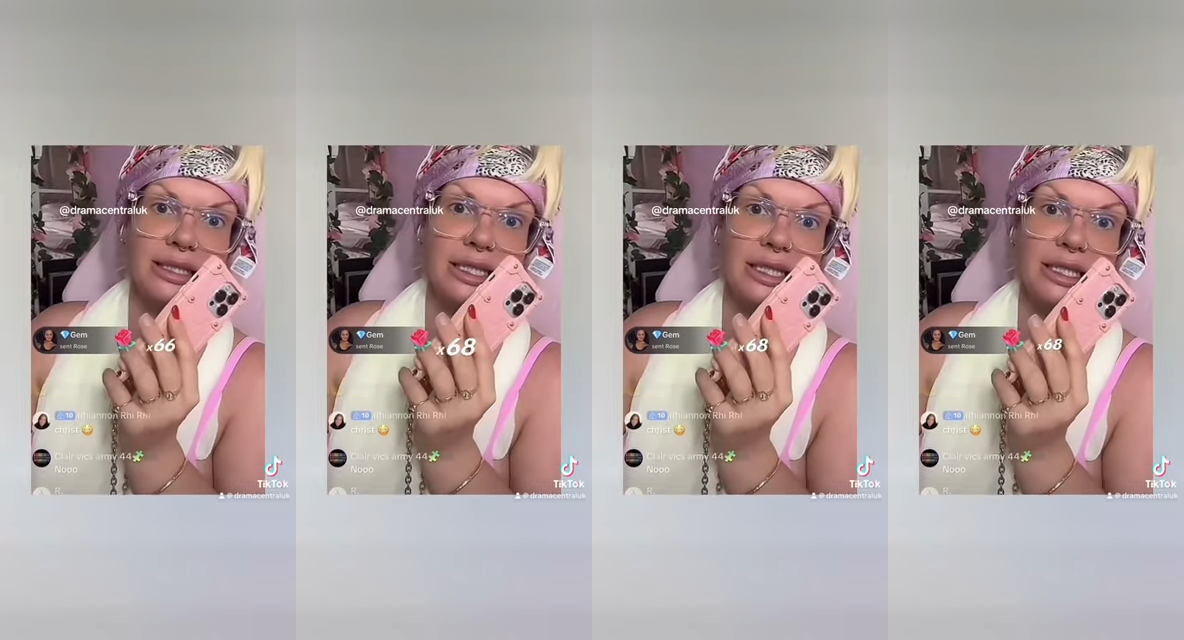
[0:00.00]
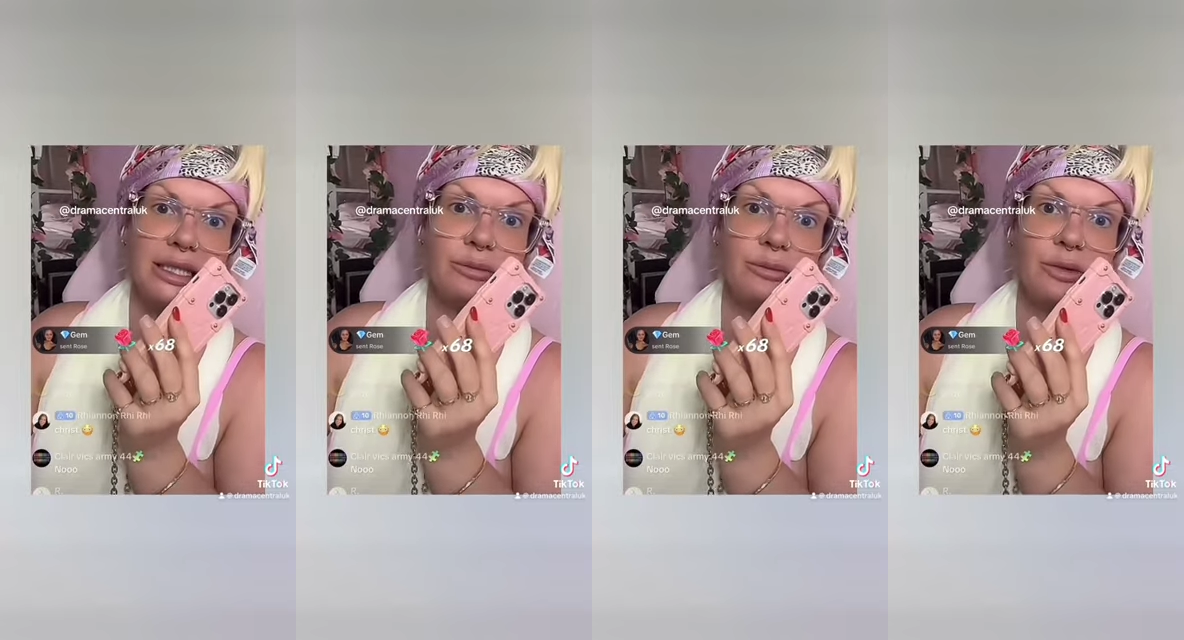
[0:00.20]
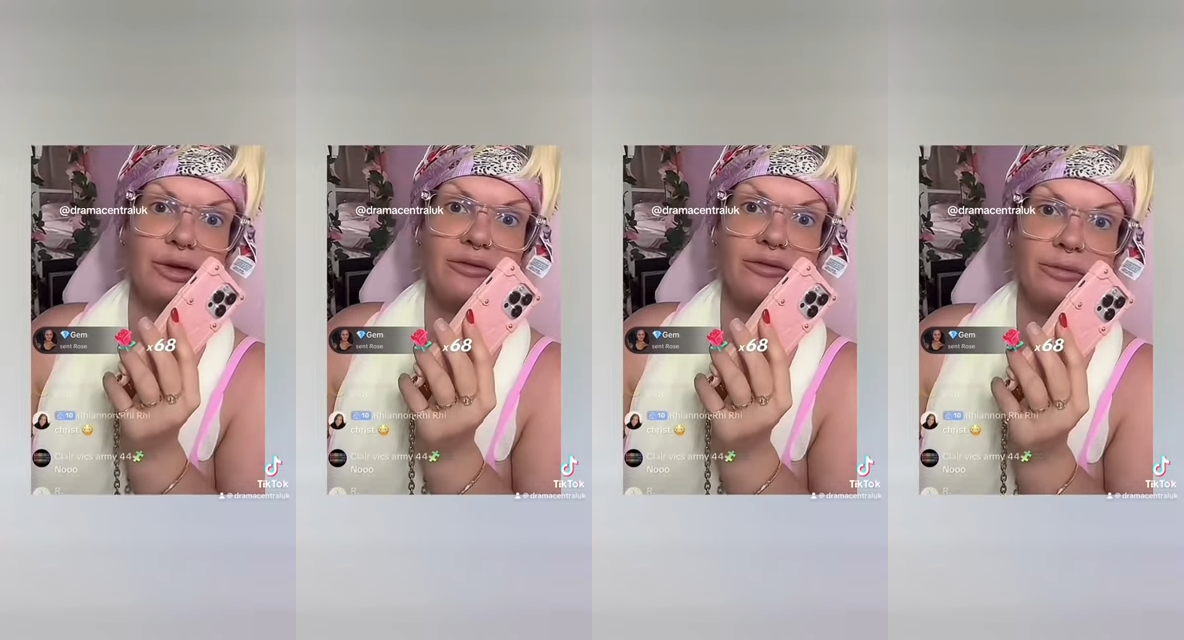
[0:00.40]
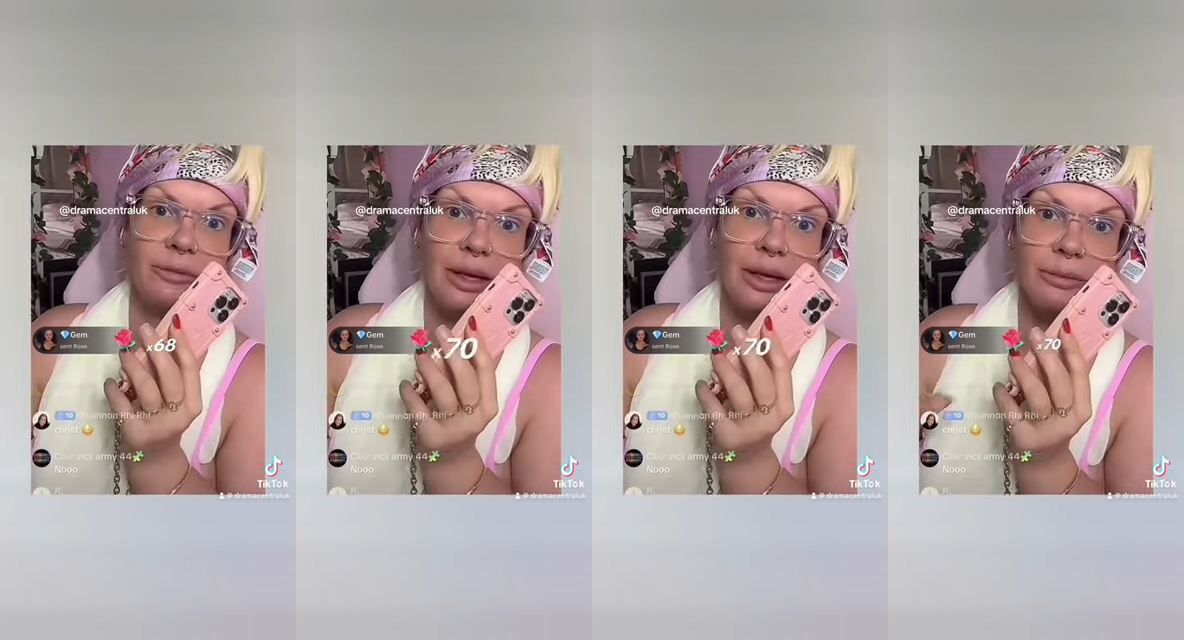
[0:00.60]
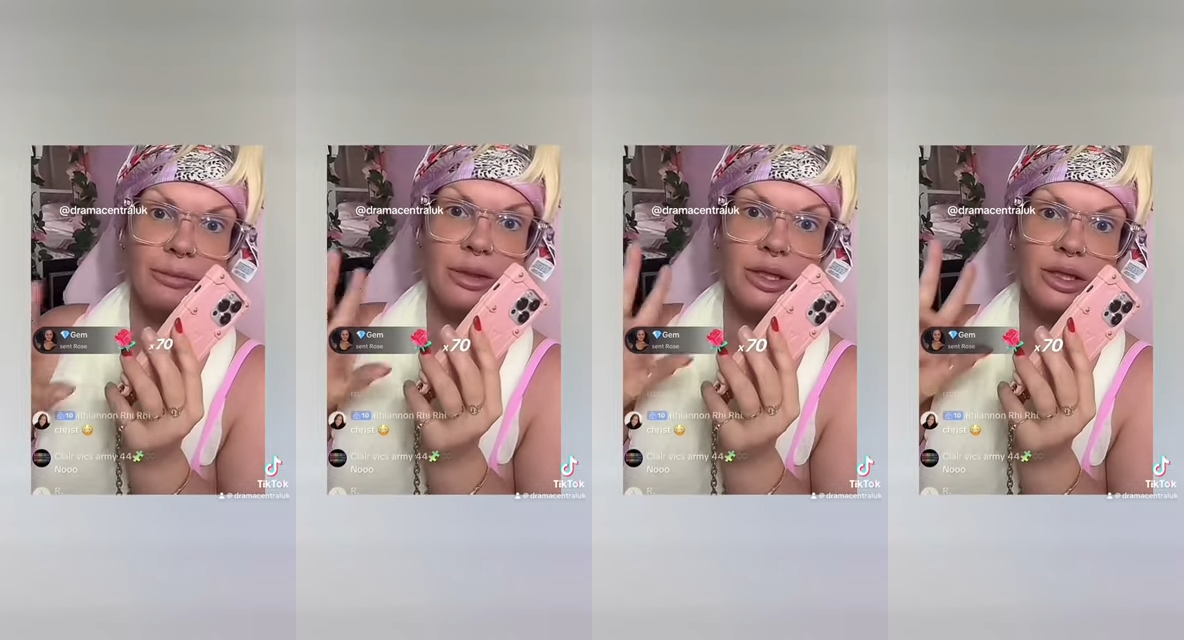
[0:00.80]
dealing
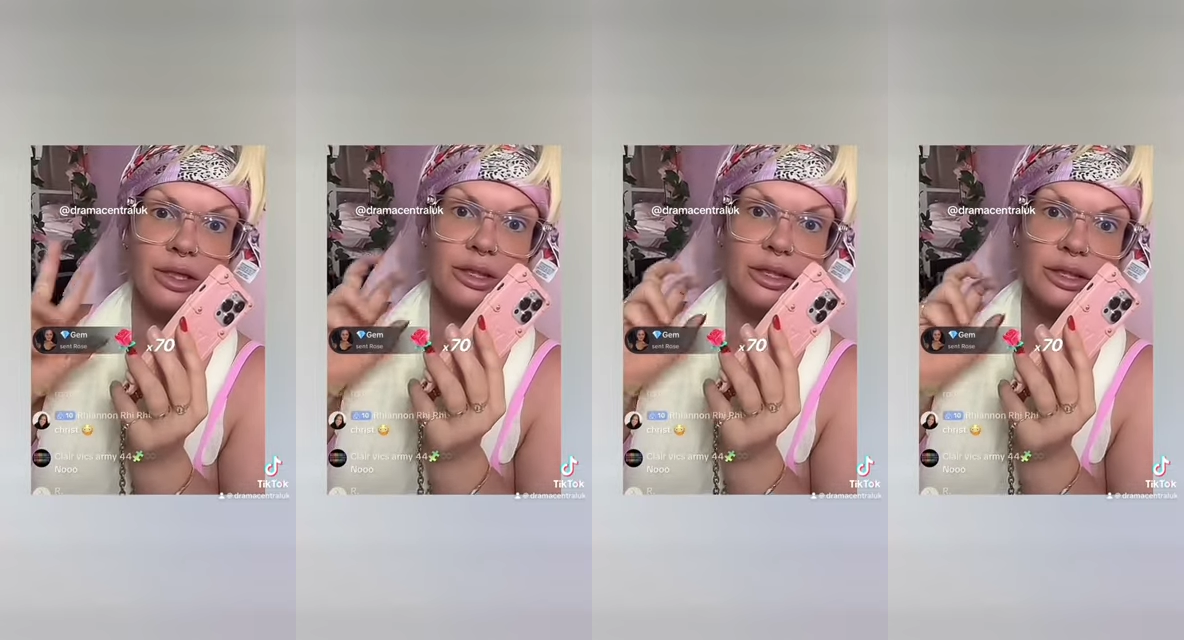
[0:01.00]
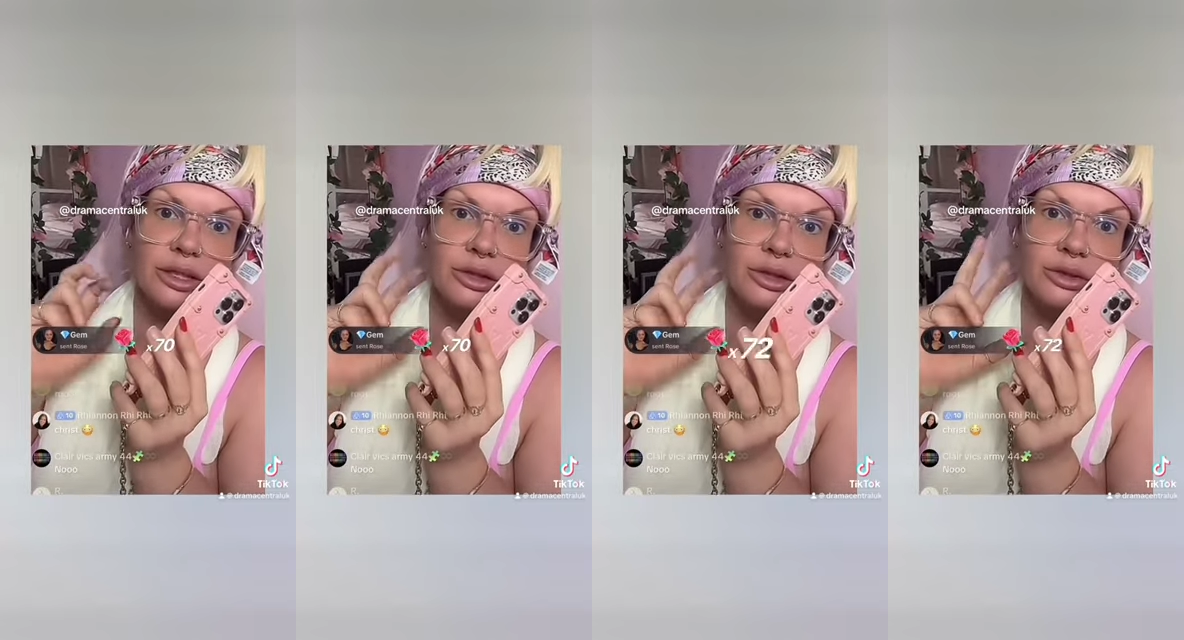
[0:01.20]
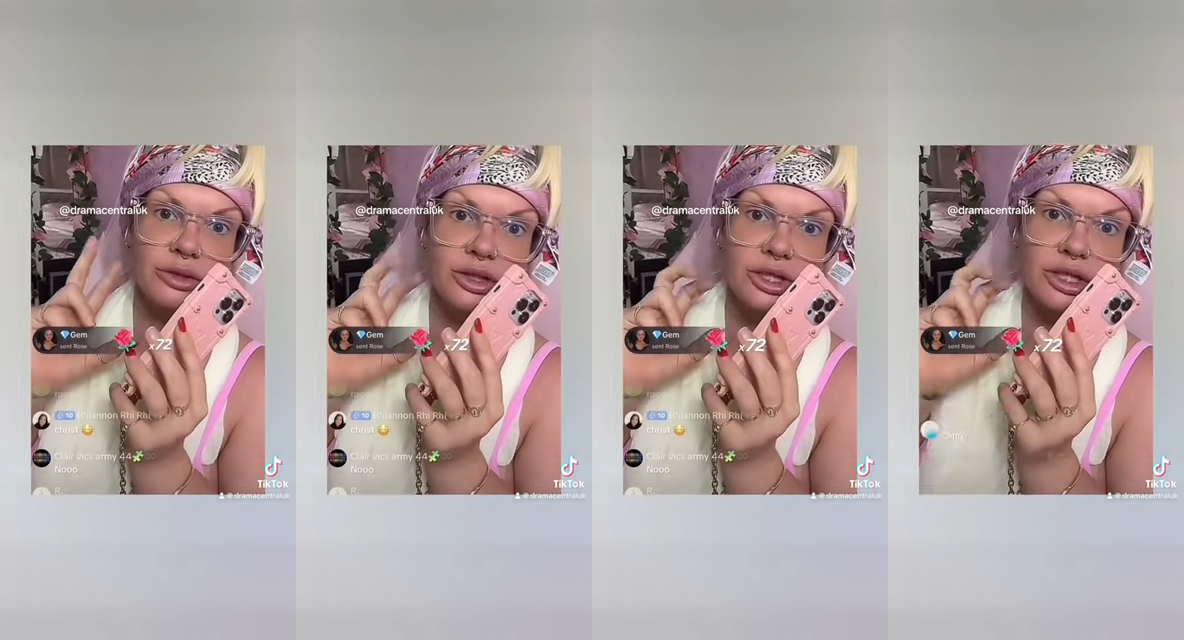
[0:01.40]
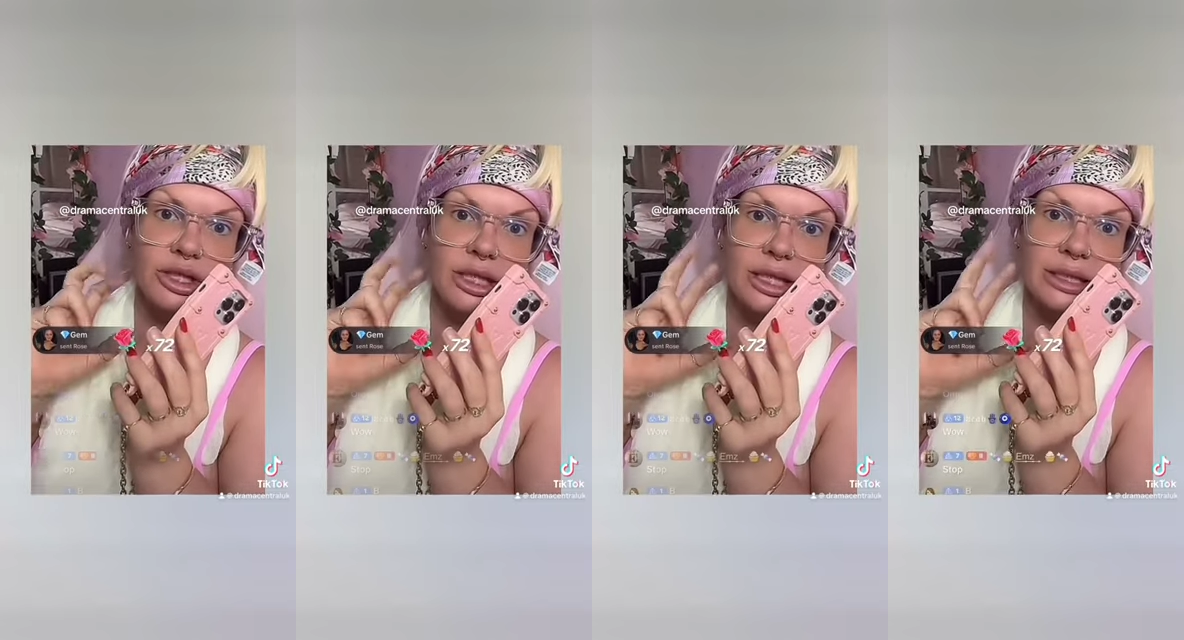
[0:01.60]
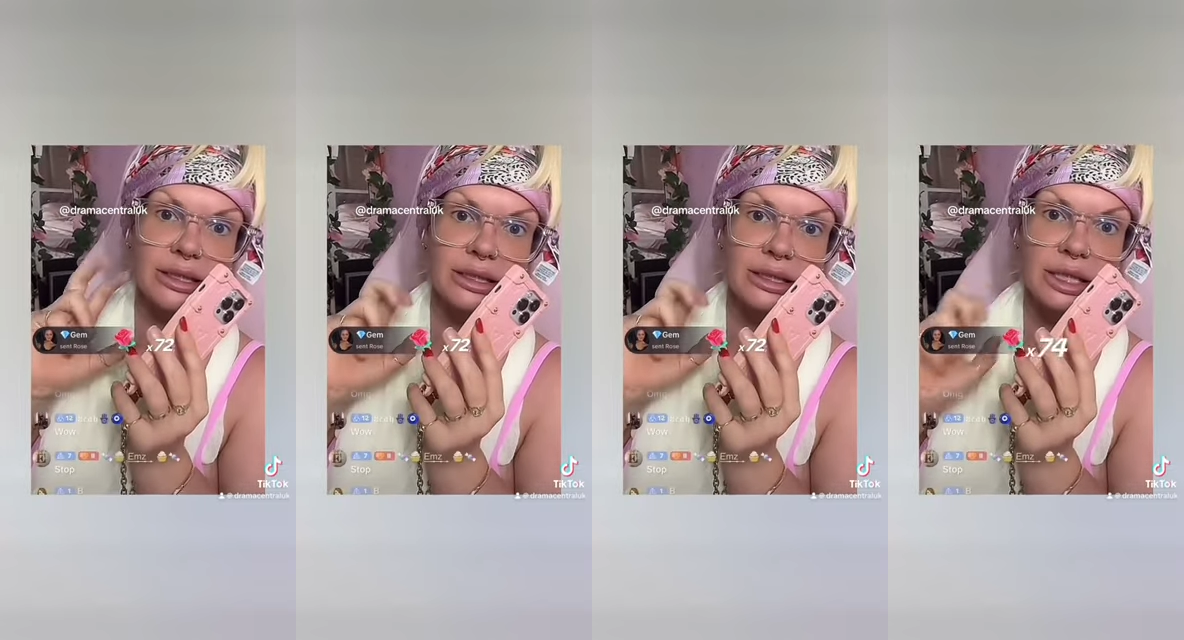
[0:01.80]
with my personal
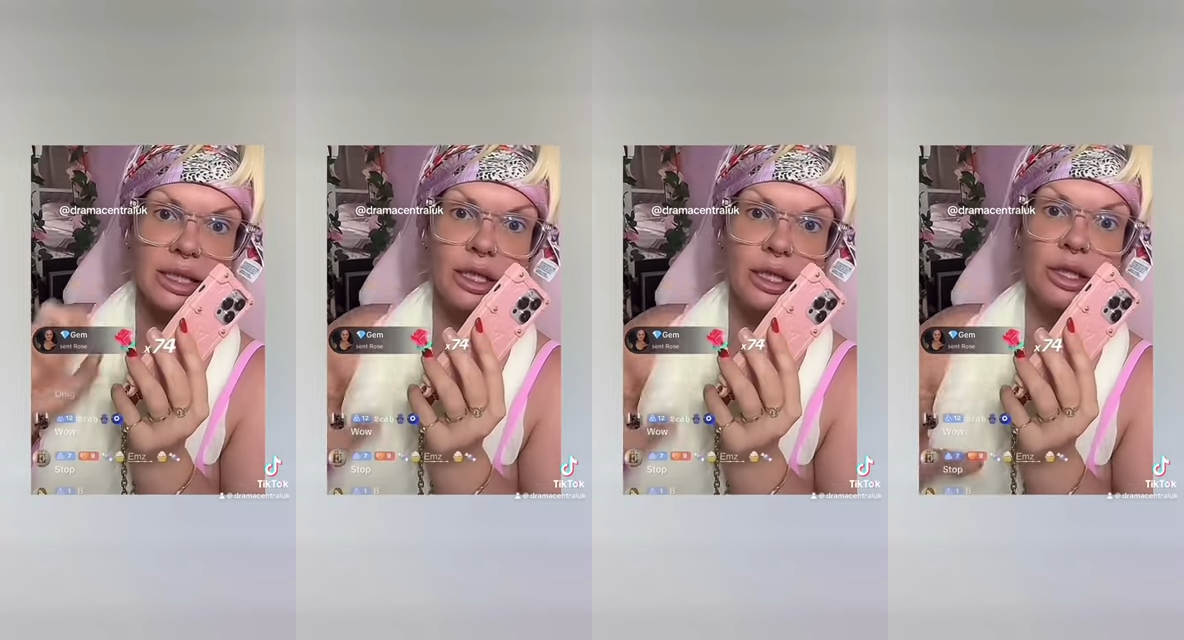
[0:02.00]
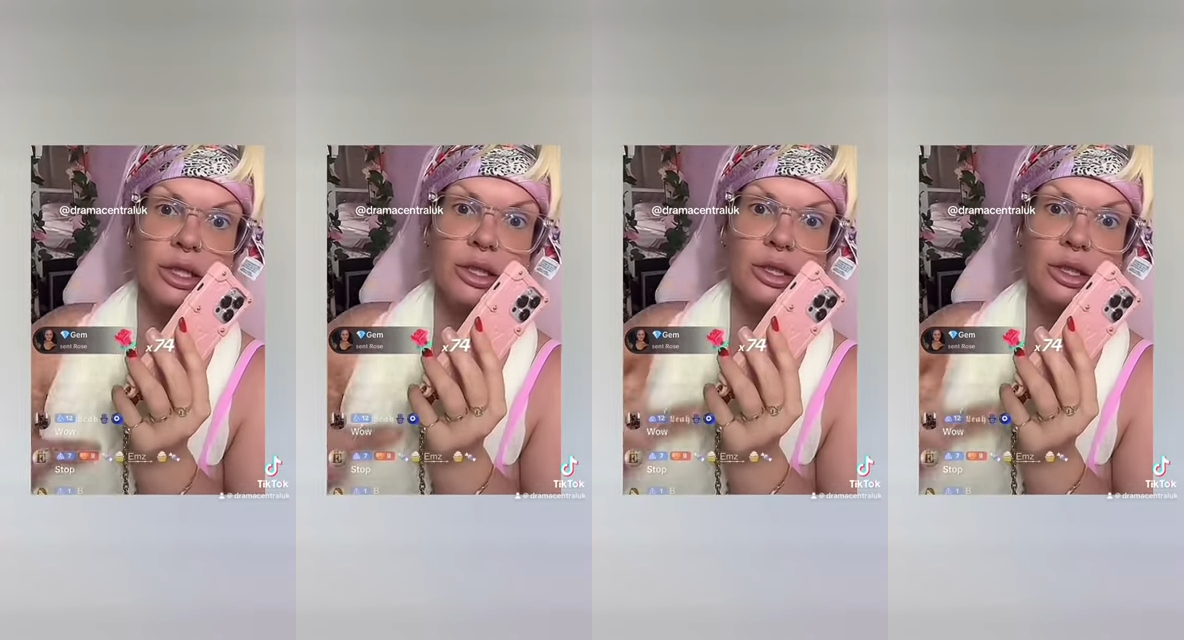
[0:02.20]
shit.